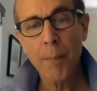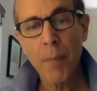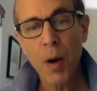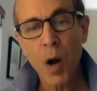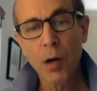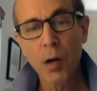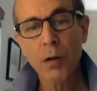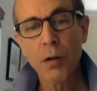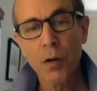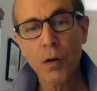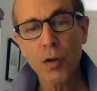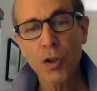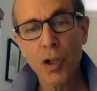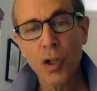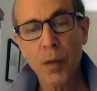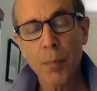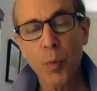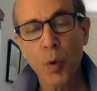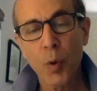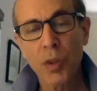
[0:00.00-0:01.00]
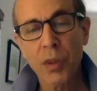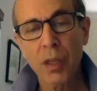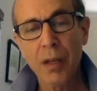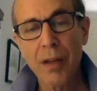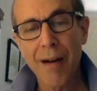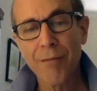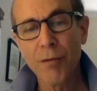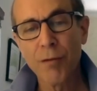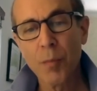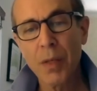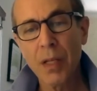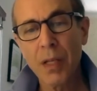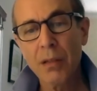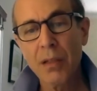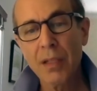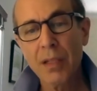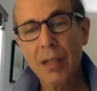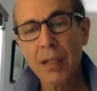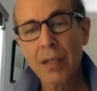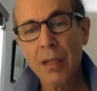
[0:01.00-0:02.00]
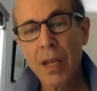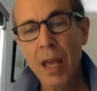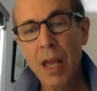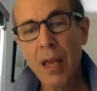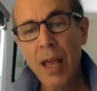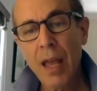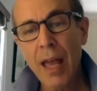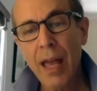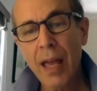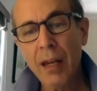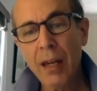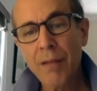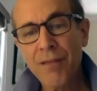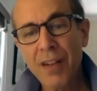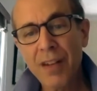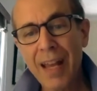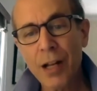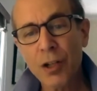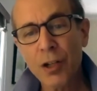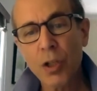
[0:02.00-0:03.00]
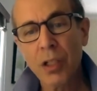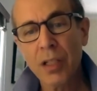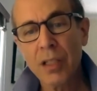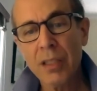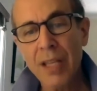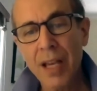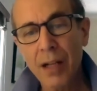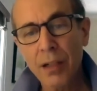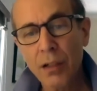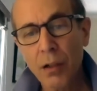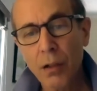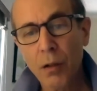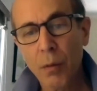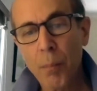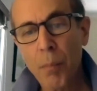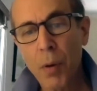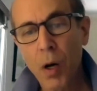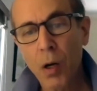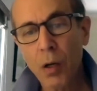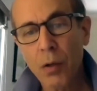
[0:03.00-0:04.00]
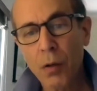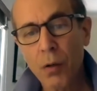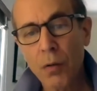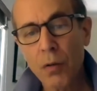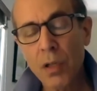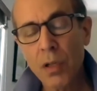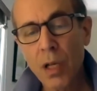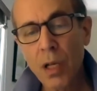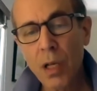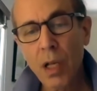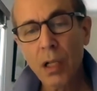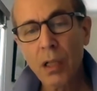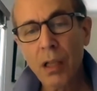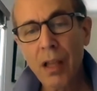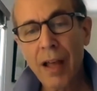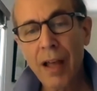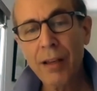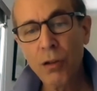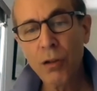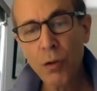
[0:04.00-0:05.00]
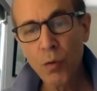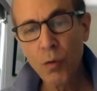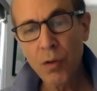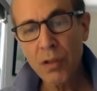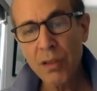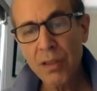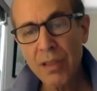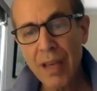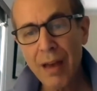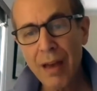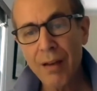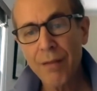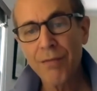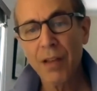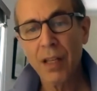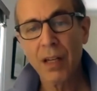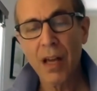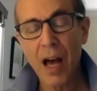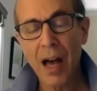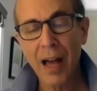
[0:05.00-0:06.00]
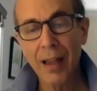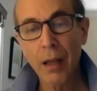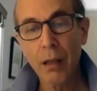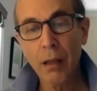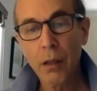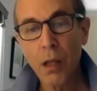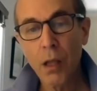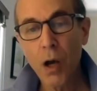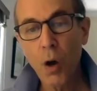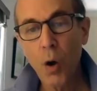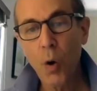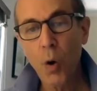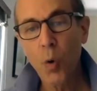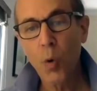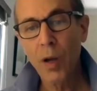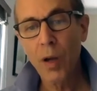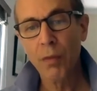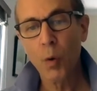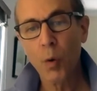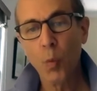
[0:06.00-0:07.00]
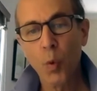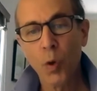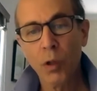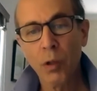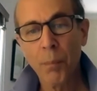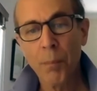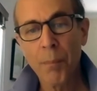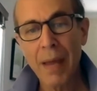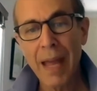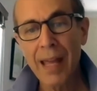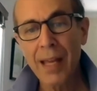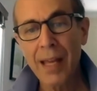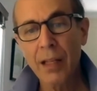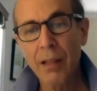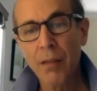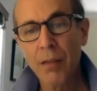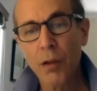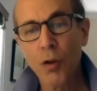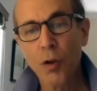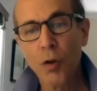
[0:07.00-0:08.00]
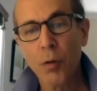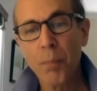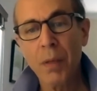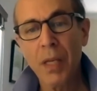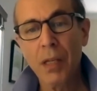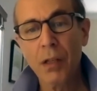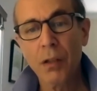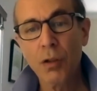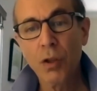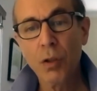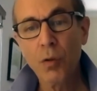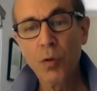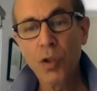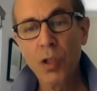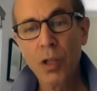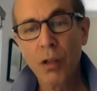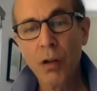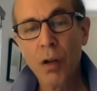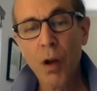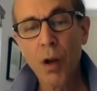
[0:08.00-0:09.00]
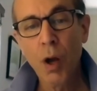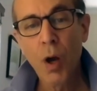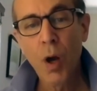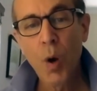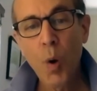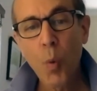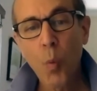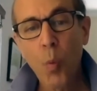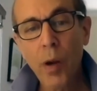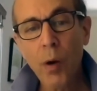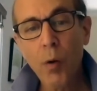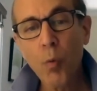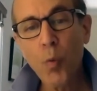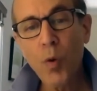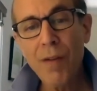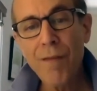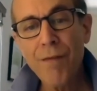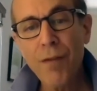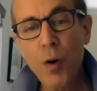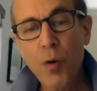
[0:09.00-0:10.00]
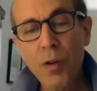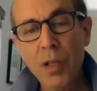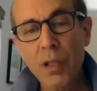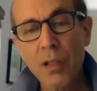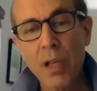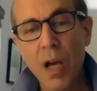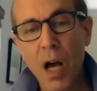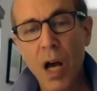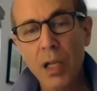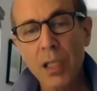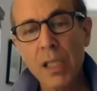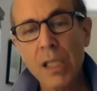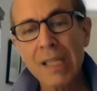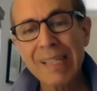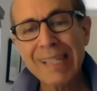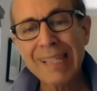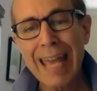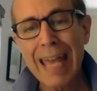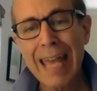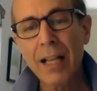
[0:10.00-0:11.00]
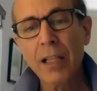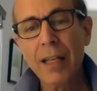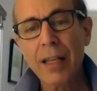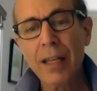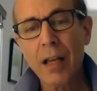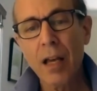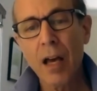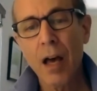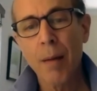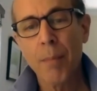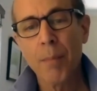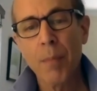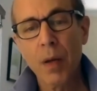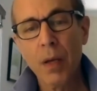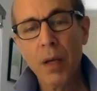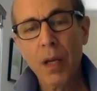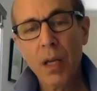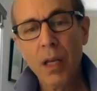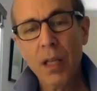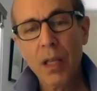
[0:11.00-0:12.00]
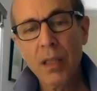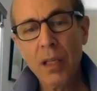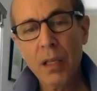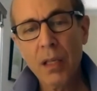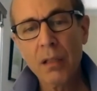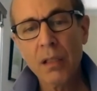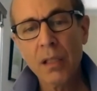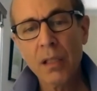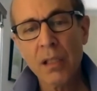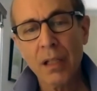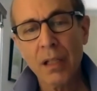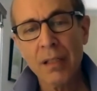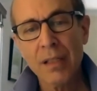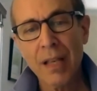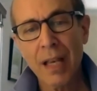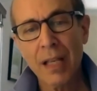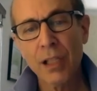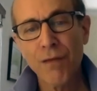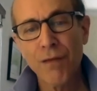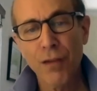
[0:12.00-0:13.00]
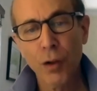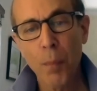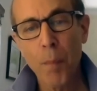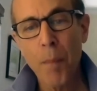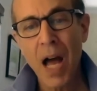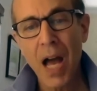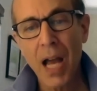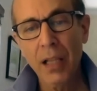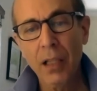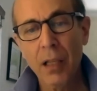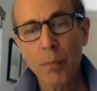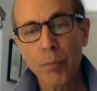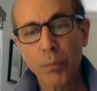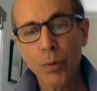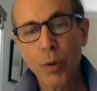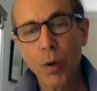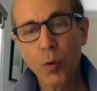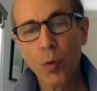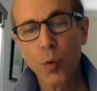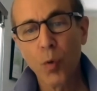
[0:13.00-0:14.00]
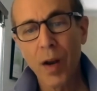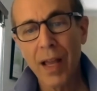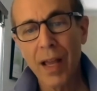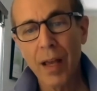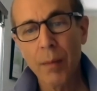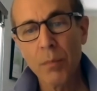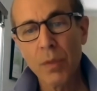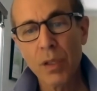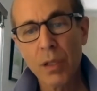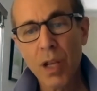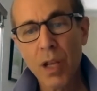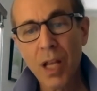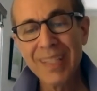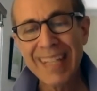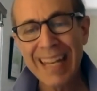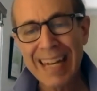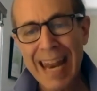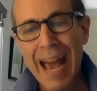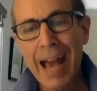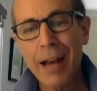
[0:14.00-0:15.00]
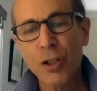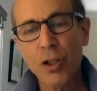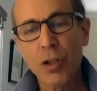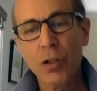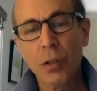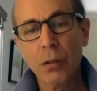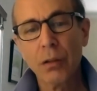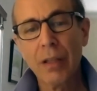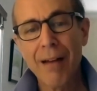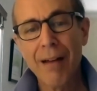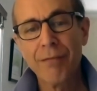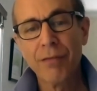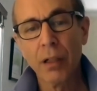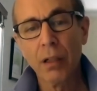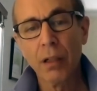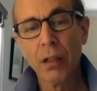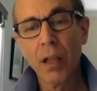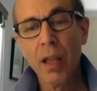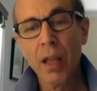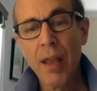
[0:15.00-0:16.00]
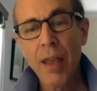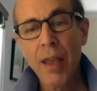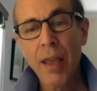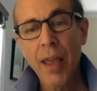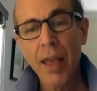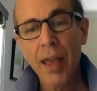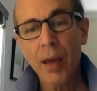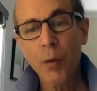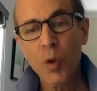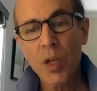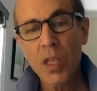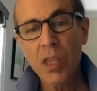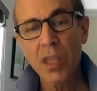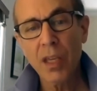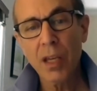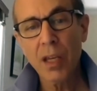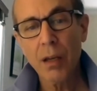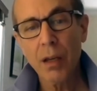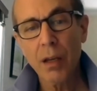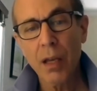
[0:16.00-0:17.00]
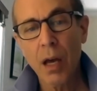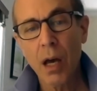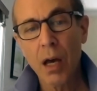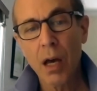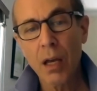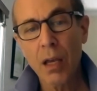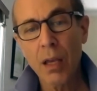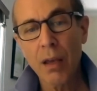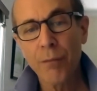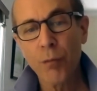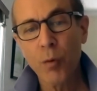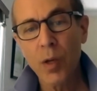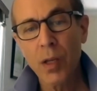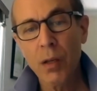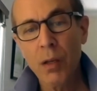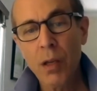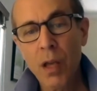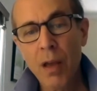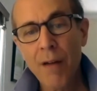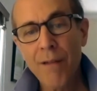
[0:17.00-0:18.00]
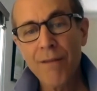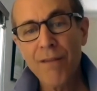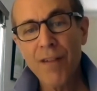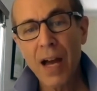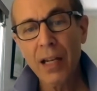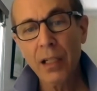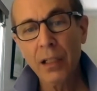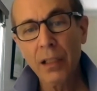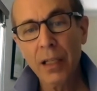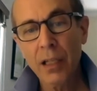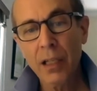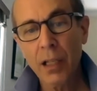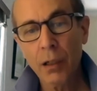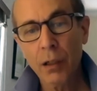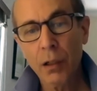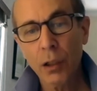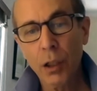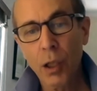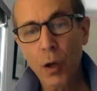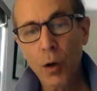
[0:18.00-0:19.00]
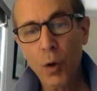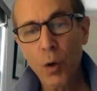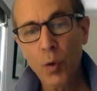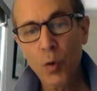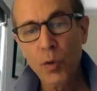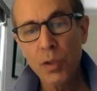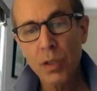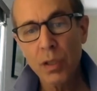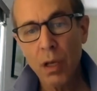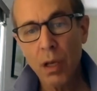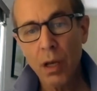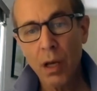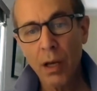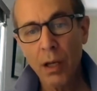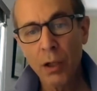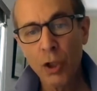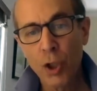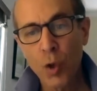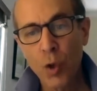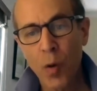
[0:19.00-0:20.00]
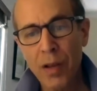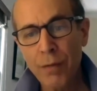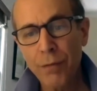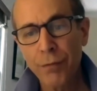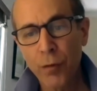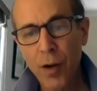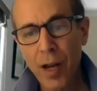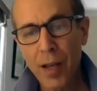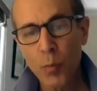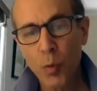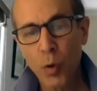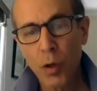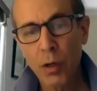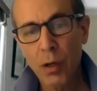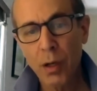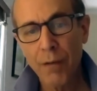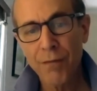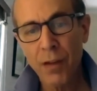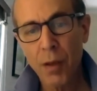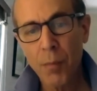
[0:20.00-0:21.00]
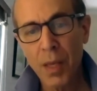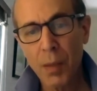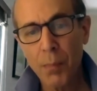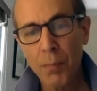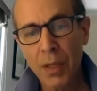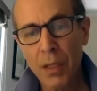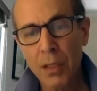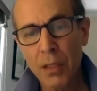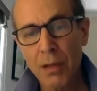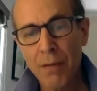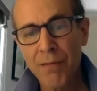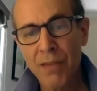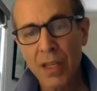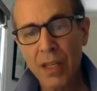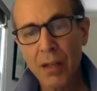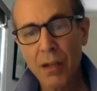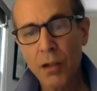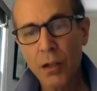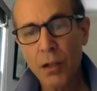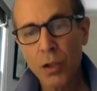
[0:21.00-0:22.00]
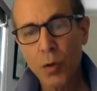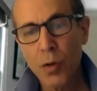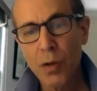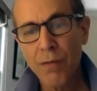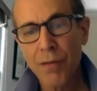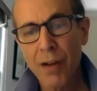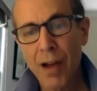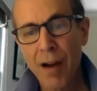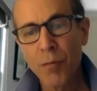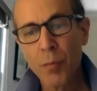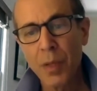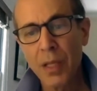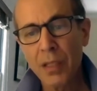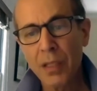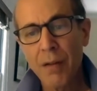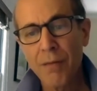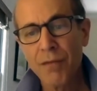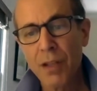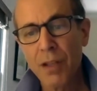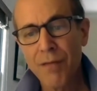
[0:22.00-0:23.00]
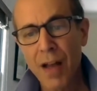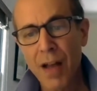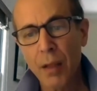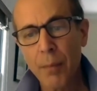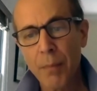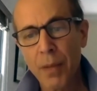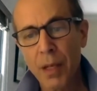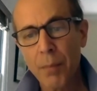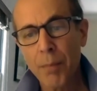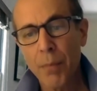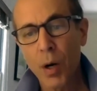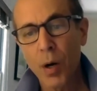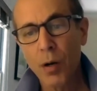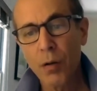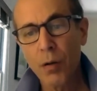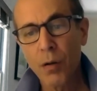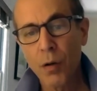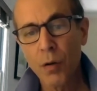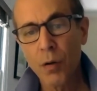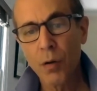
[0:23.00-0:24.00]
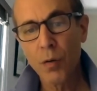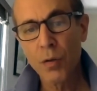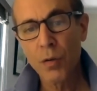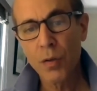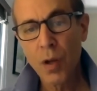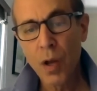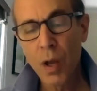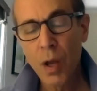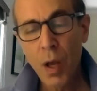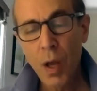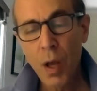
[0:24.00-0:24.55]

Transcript: partnership with the government and financial and technical partners like UNICEF and ILO and the World Bank and the European Union, where we focus on scaling up these successful pilot programs to national level. And we think if we finally can close a joint framework of commitments of the industry, of government, of development partners,